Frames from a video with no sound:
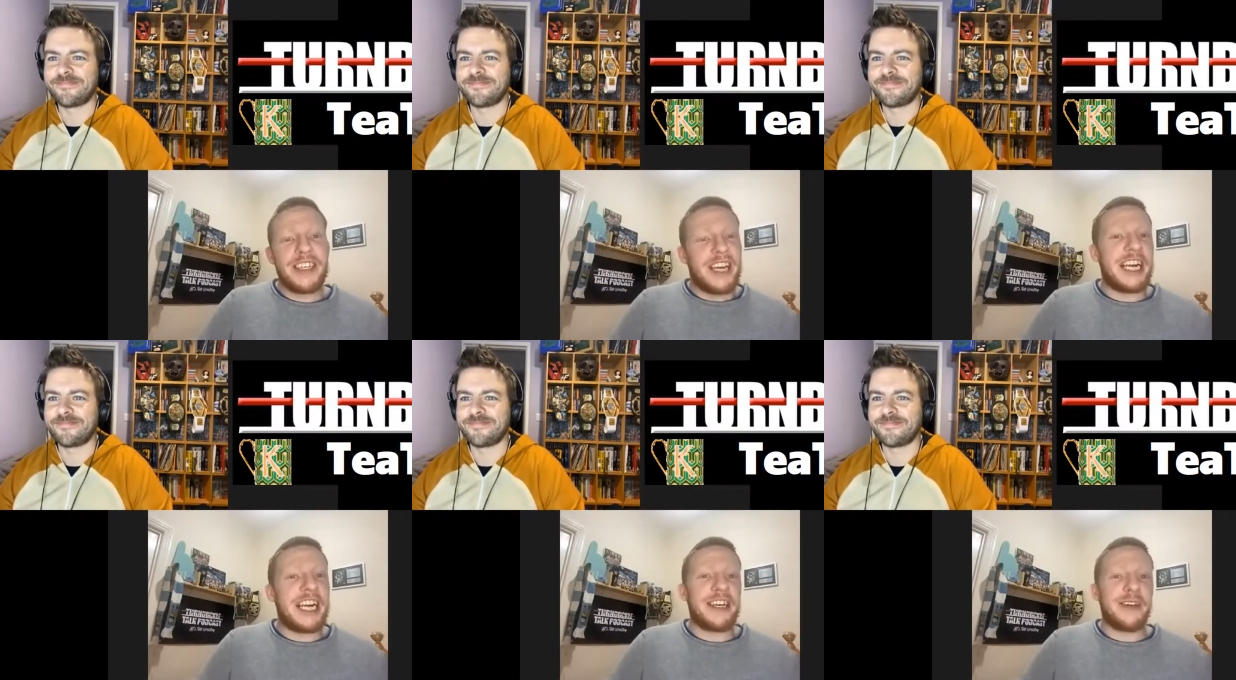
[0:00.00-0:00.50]

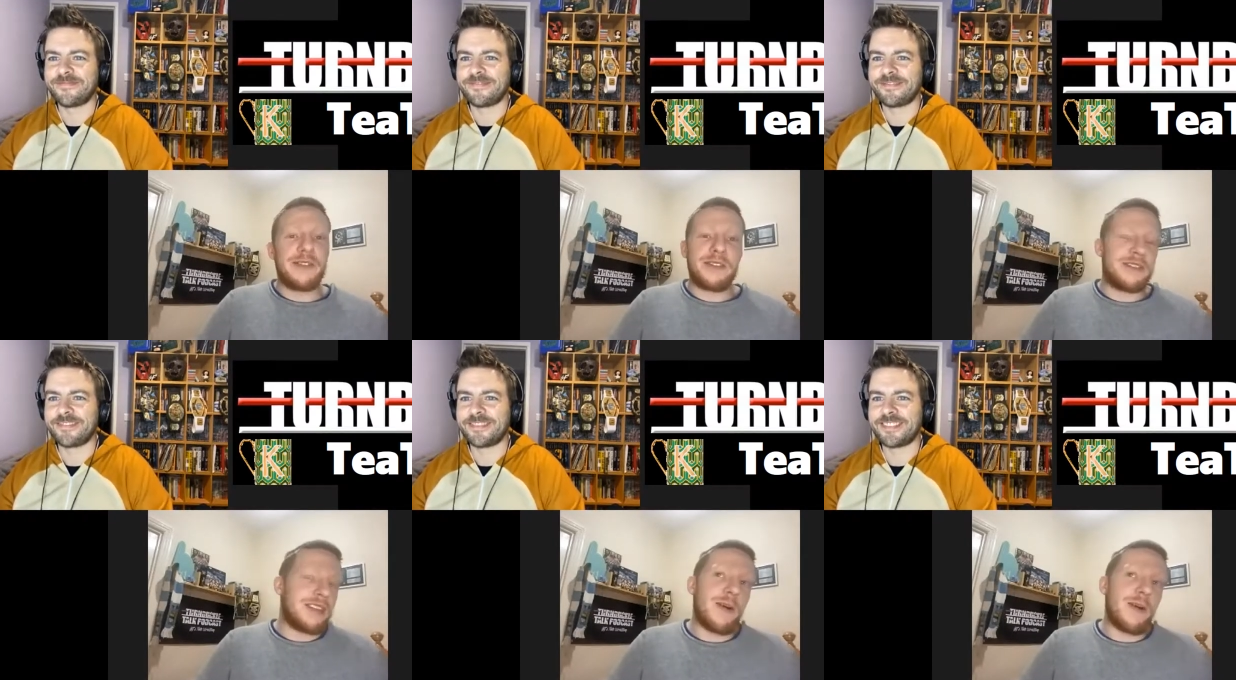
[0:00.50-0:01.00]
Speaker 1: And he
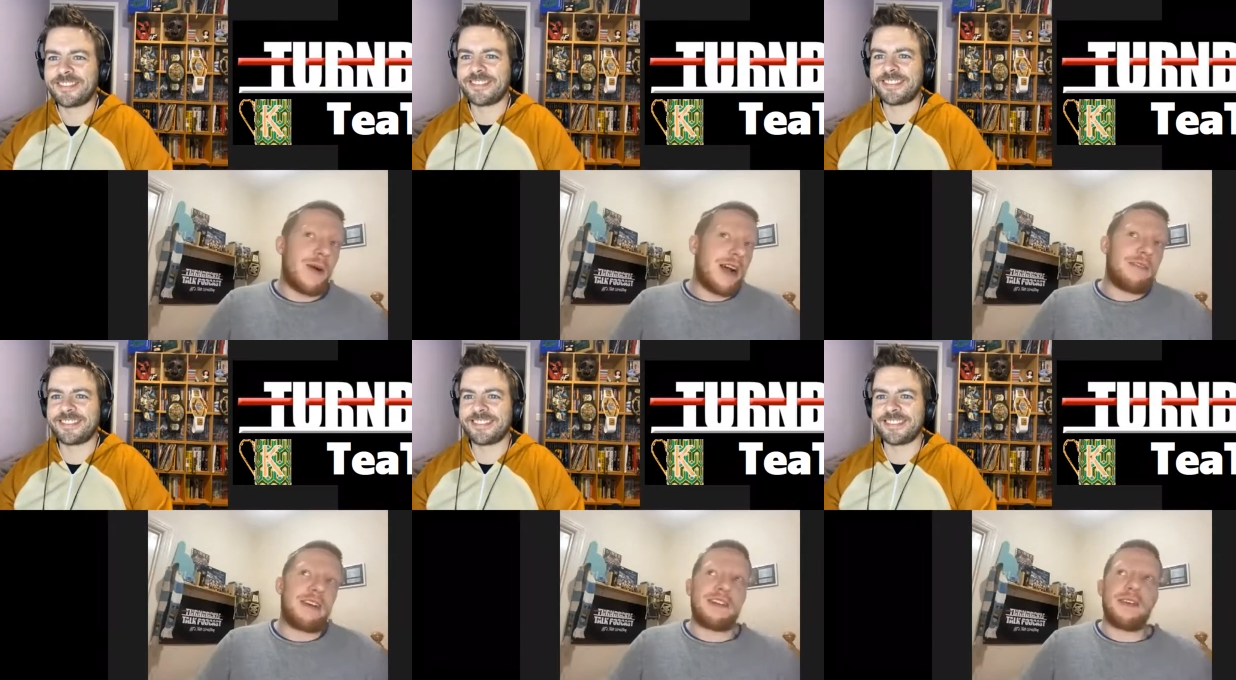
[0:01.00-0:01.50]
goes, uh, like
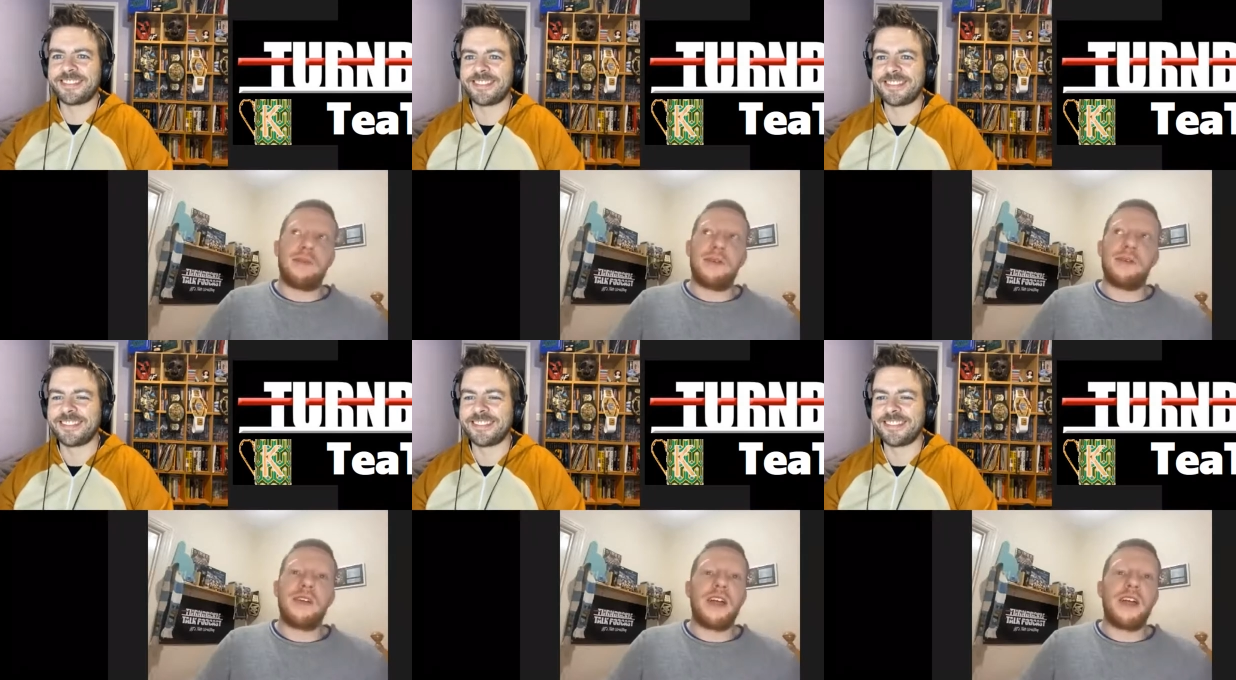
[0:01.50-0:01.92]
for example,